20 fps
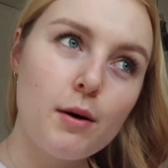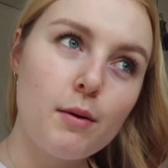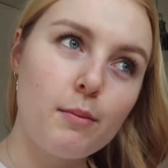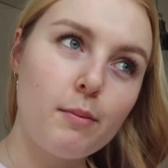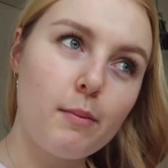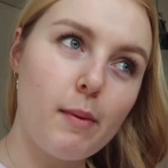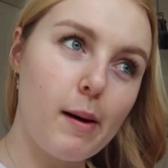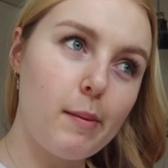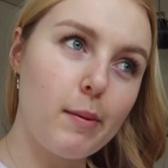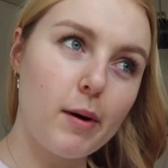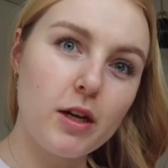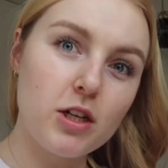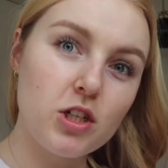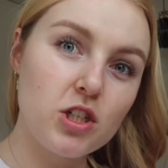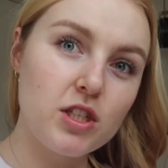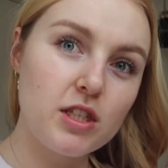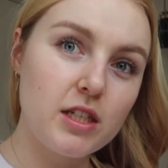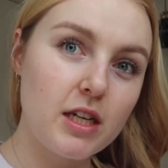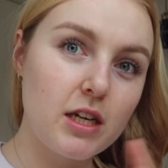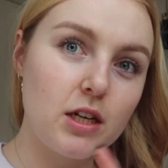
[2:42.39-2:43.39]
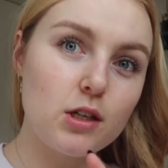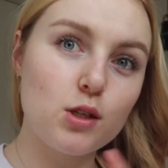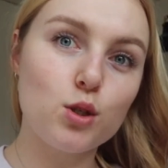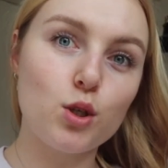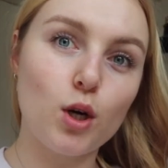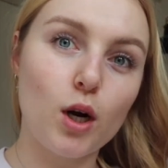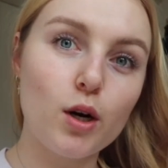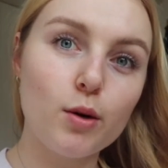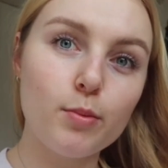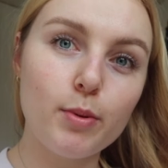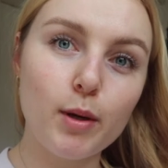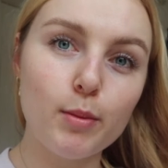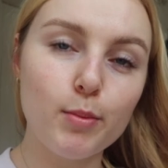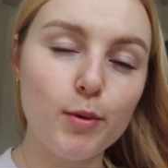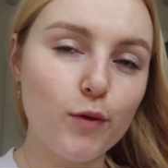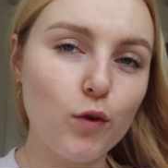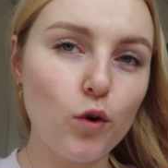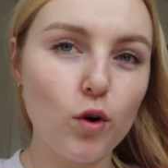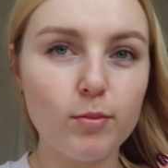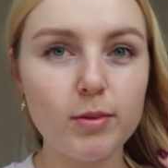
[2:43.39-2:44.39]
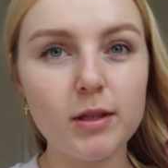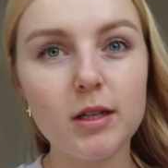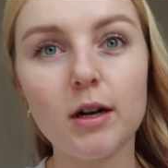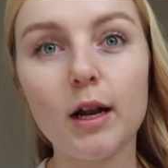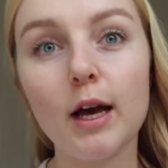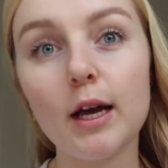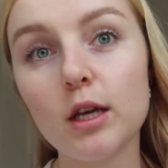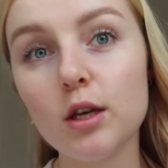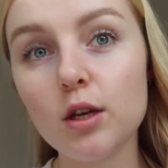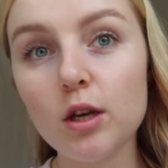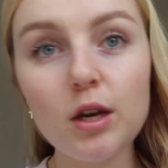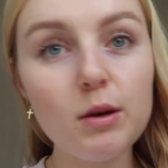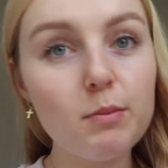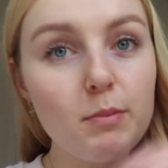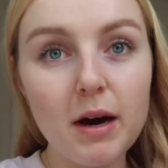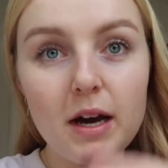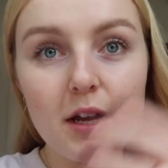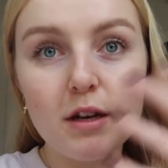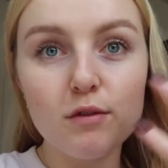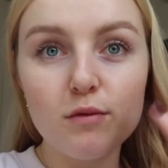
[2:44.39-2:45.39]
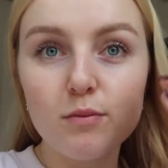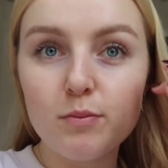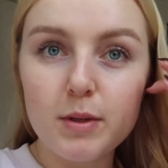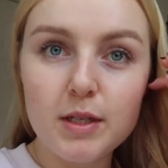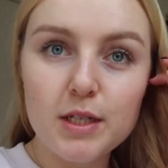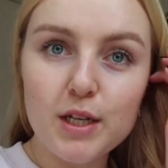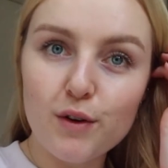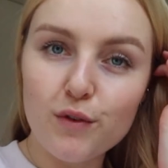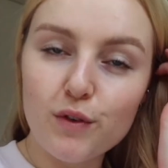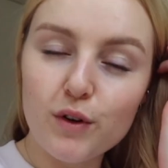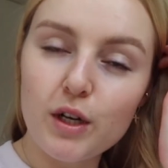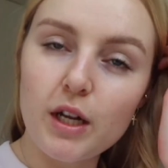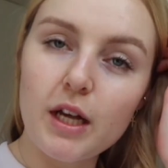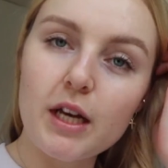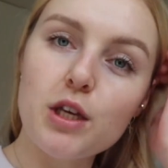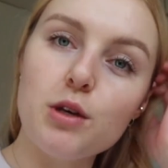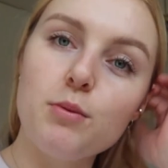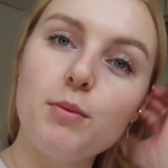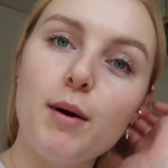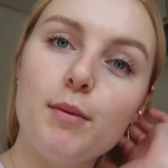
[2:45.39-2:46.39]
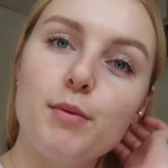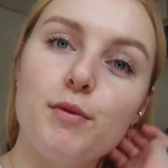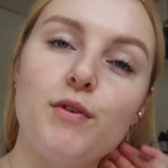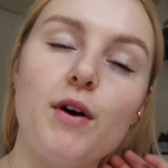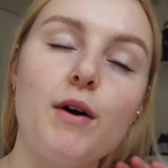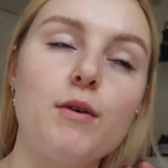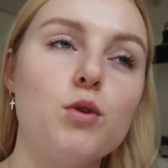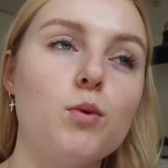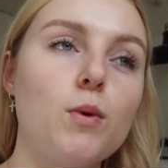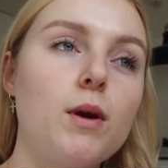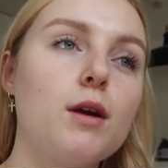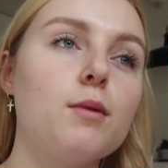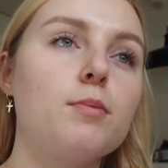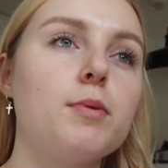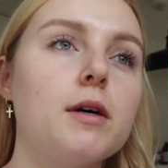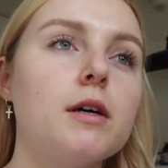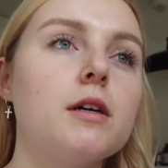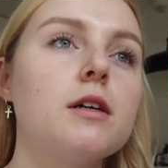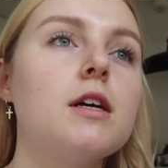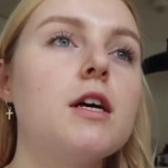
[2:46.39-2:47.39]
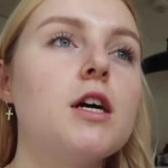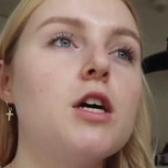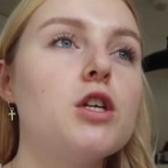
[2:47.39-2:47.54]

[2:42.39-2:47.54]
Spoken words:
my body just needed a stronger pill before, but they're like, it might have been different, like you might be fine with a weaker pill.